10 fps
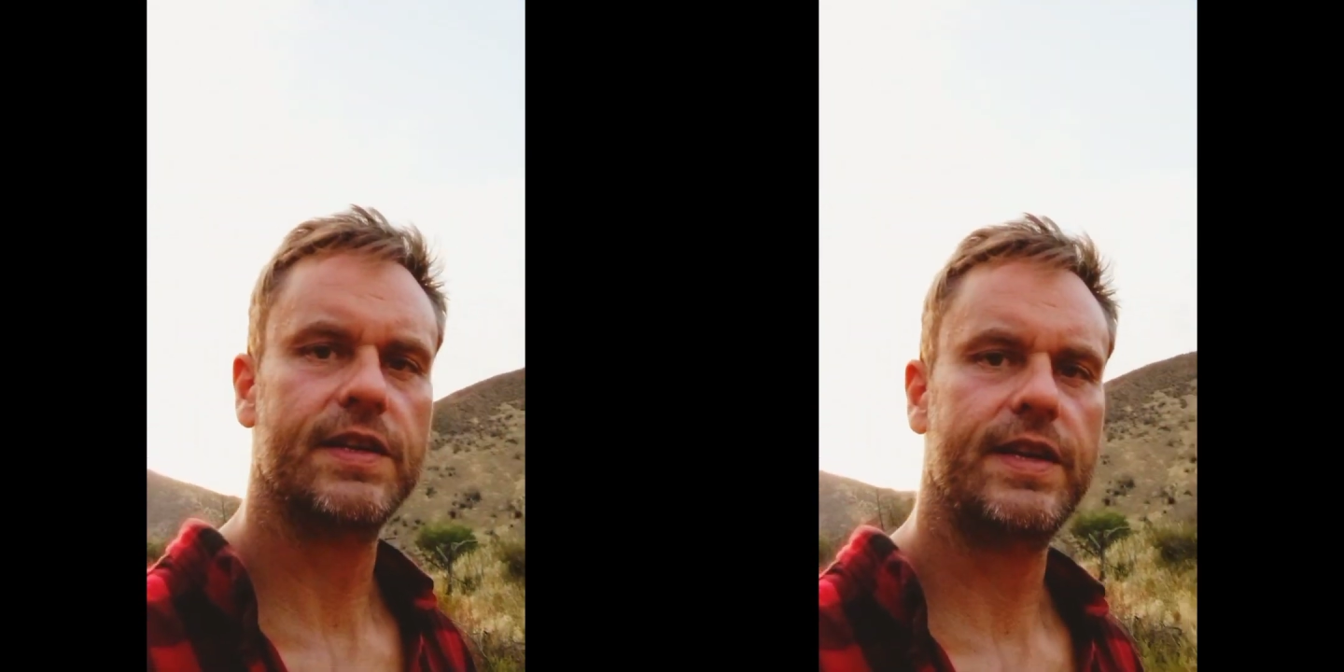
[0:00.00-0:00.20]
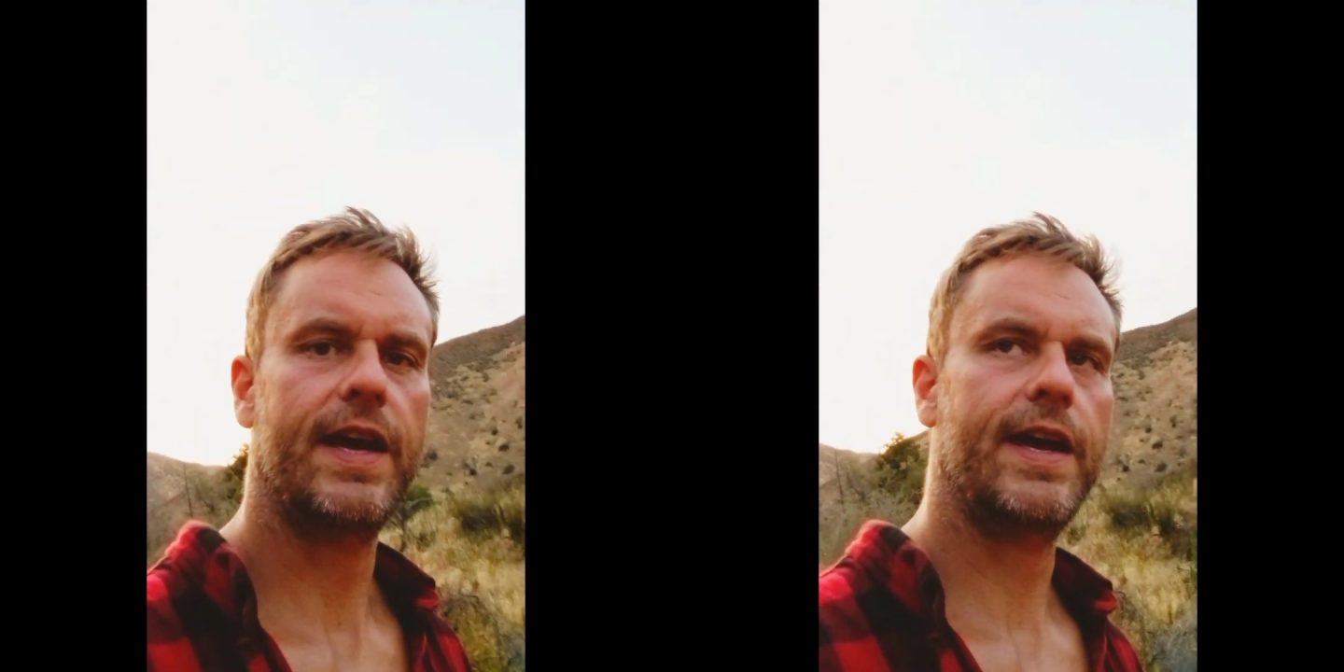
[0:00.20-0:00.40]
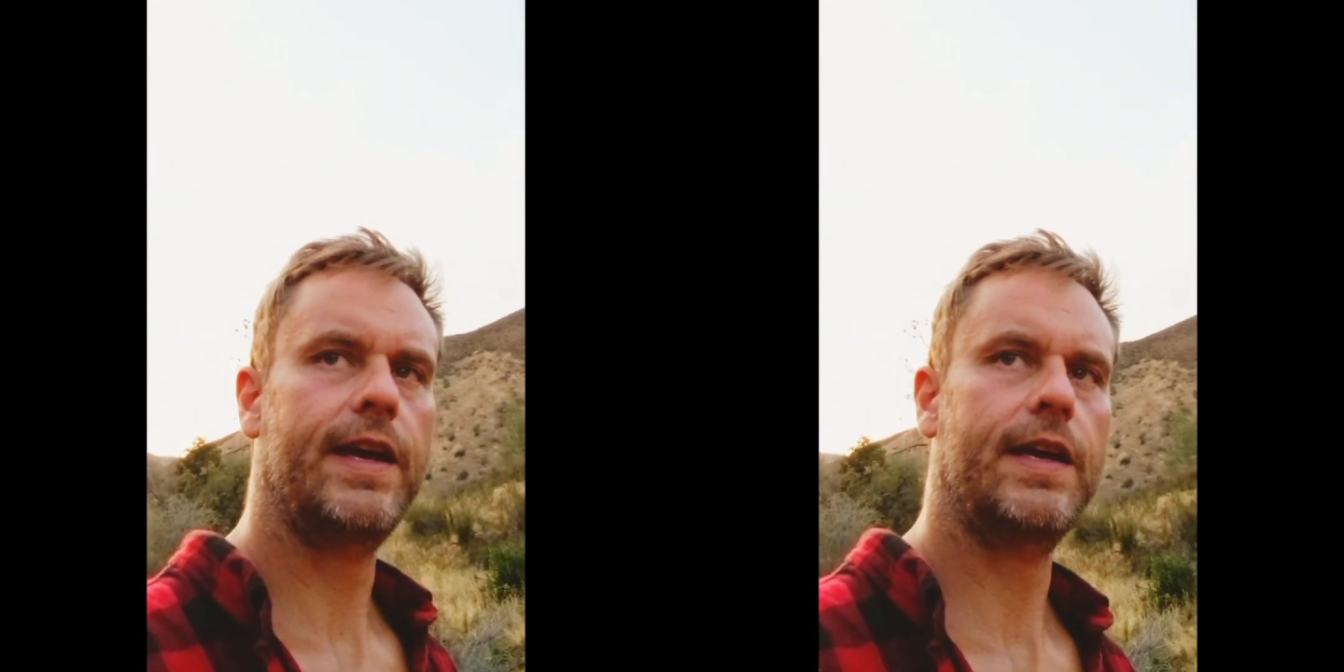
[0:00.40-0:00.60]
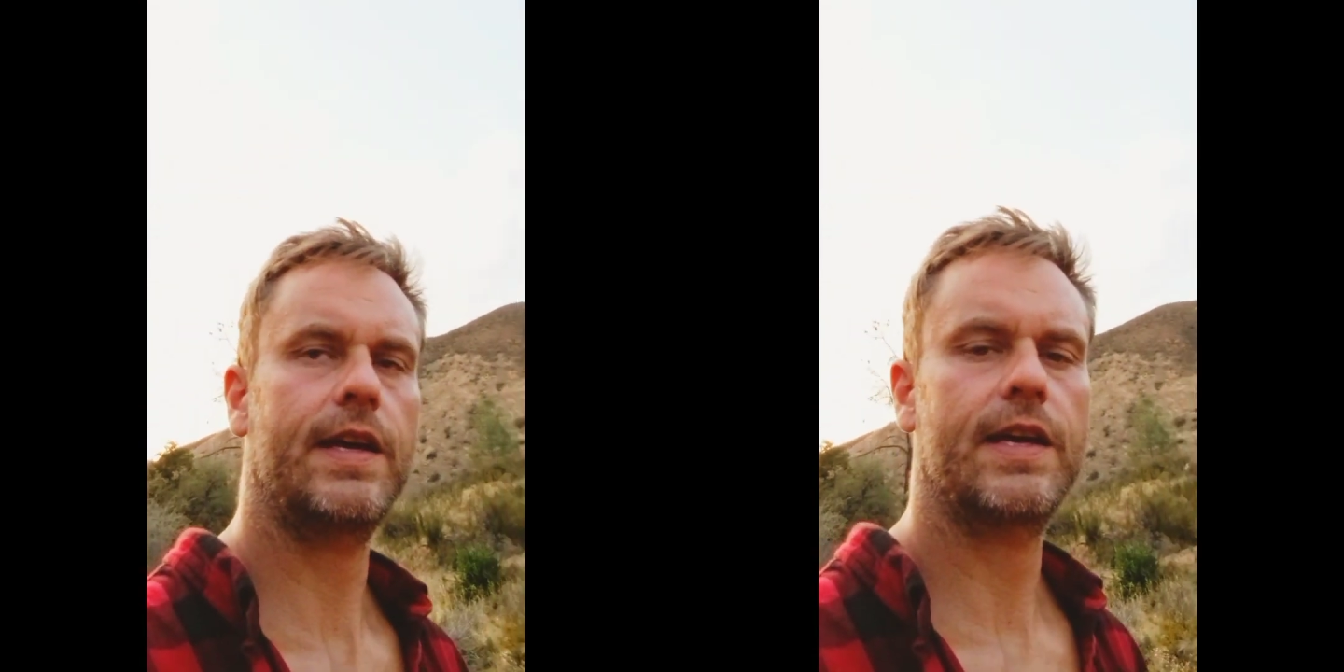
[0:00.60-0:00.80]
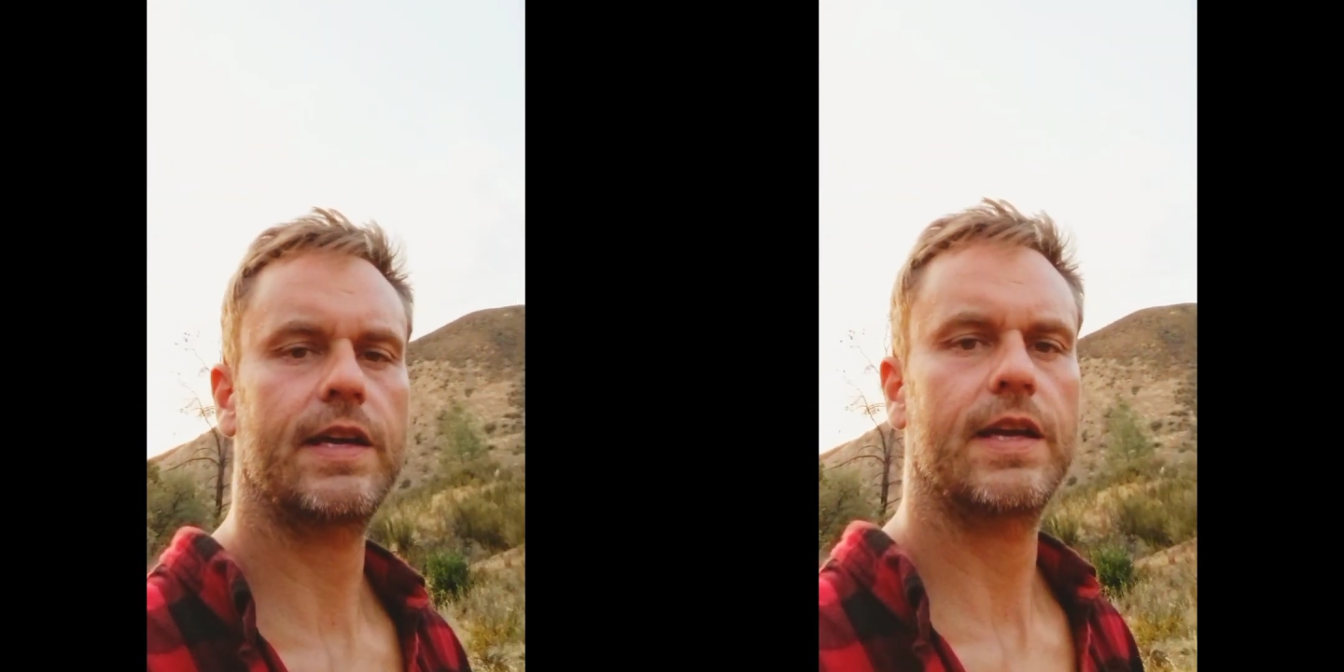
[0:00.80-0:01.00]
day
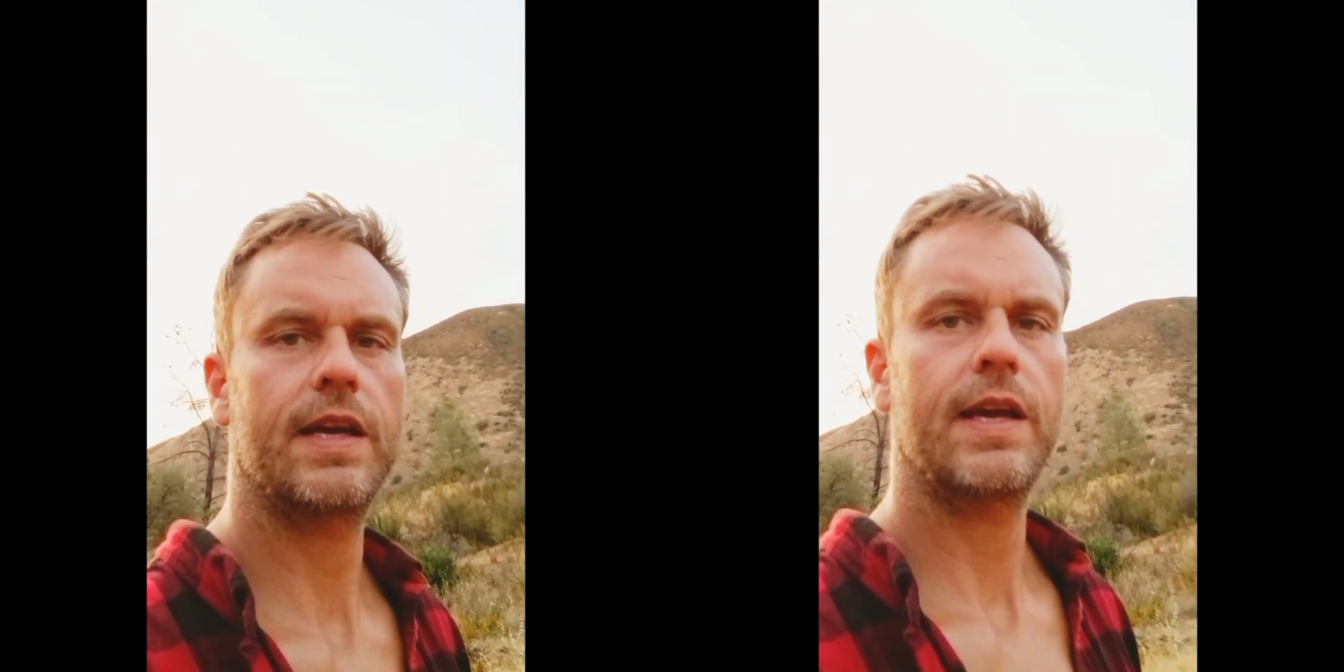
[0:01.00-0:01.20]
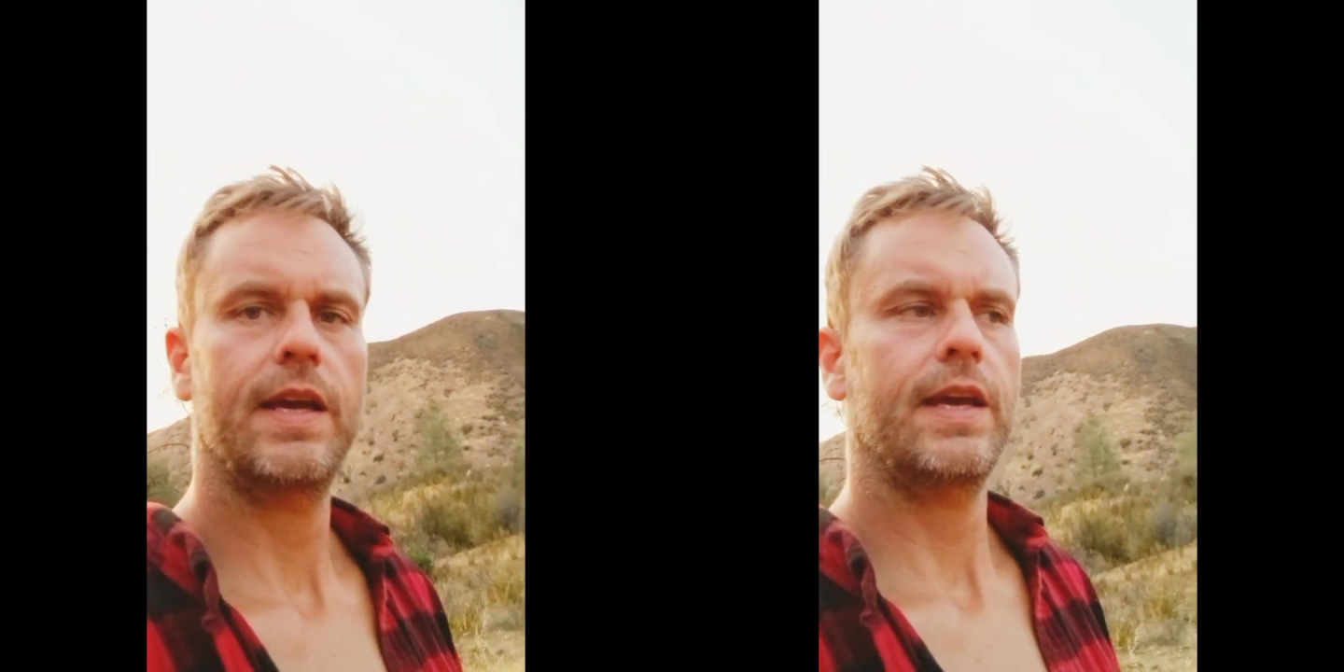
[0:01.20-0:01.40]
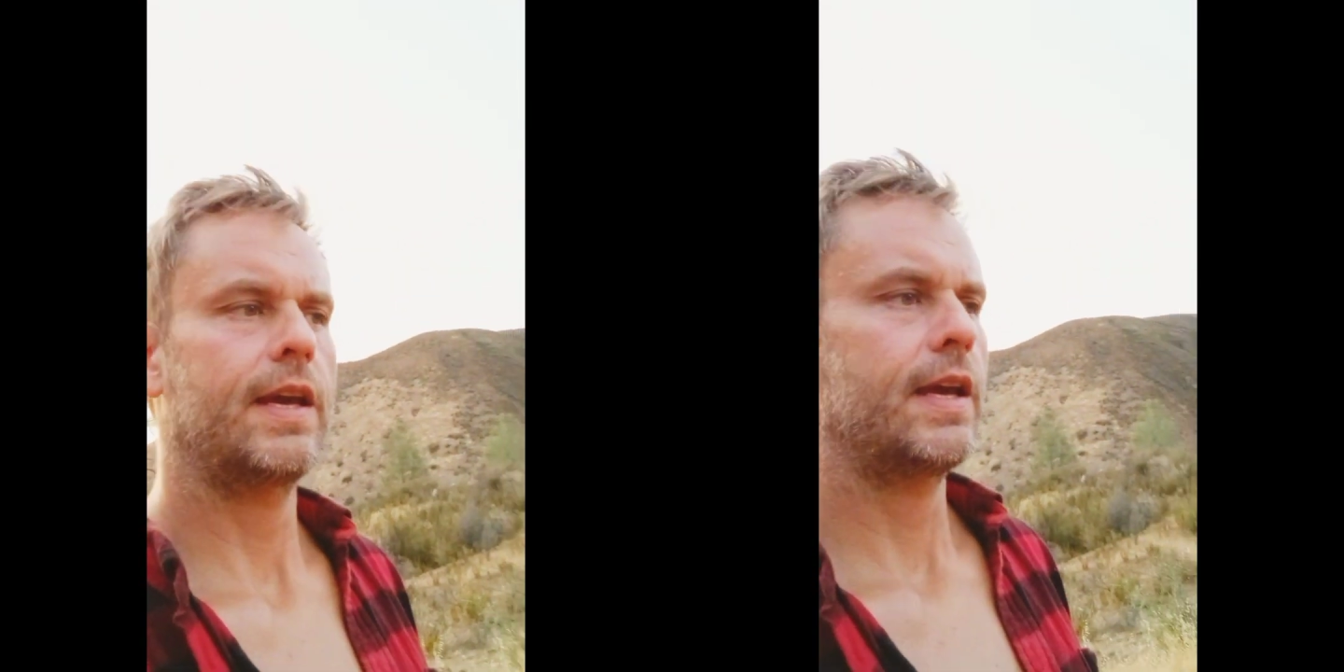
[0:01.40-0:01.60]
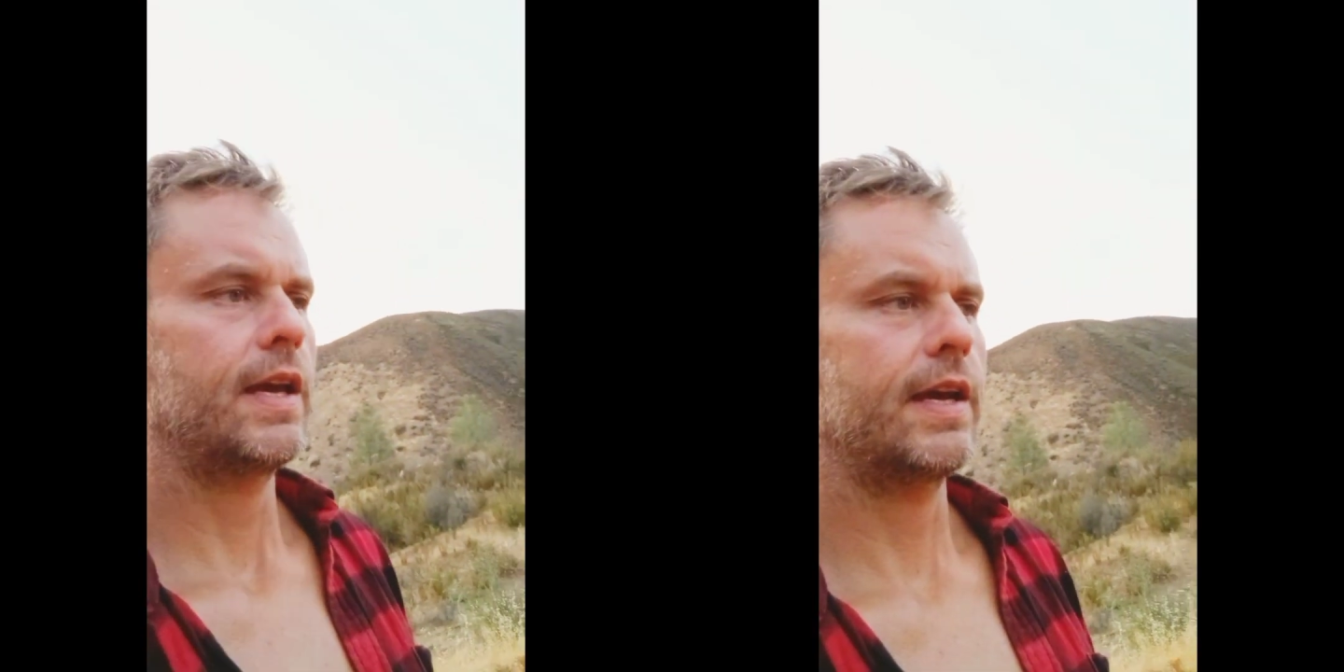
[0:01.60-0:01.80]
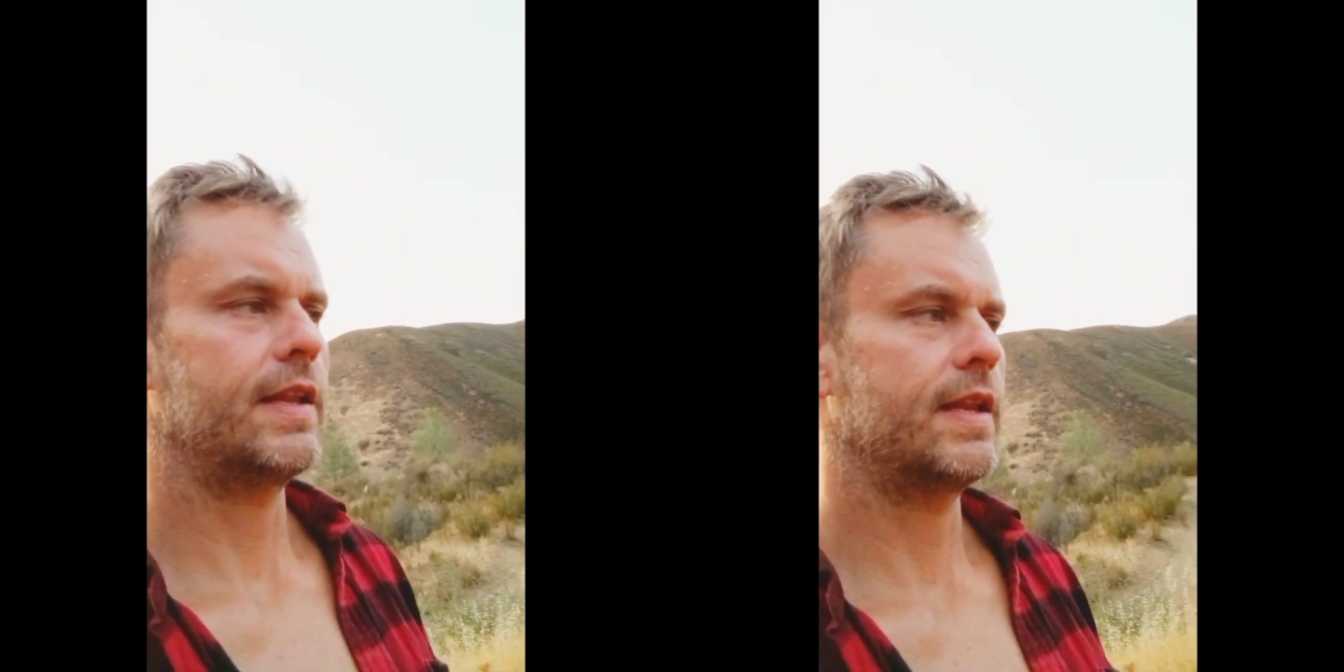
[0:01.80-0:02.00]
in